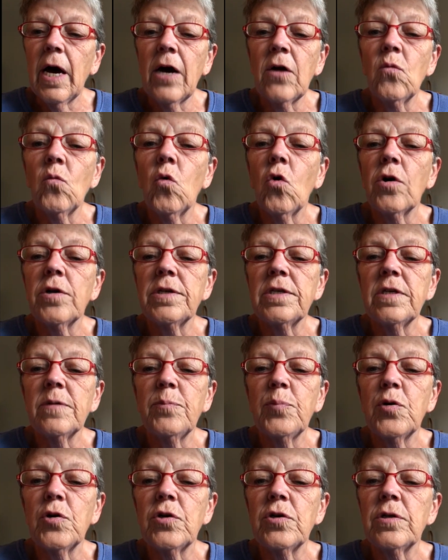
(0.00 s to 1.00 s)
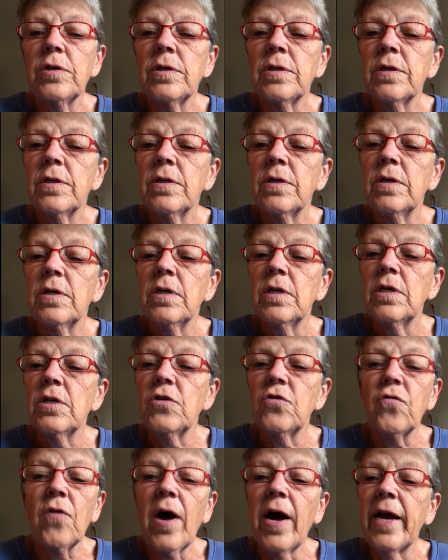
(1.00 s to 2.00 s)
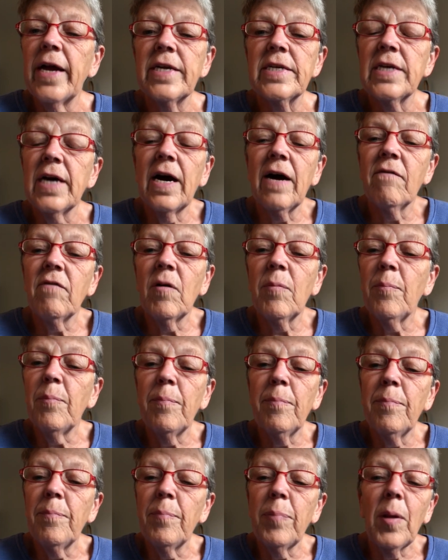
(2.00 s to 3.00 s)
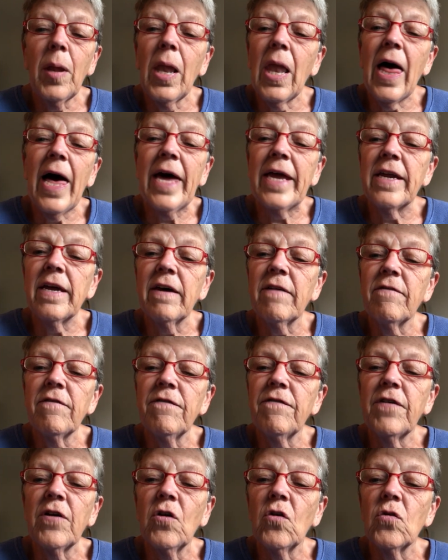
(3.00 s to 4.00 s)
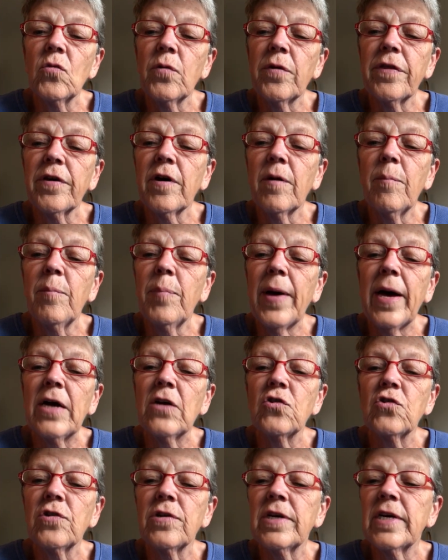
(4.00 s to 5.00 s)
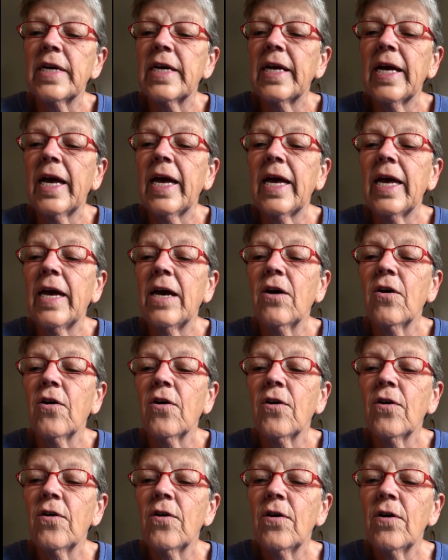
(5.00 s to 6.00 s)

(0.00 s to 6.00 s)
and want to put trying to have a planet filled with compassionate care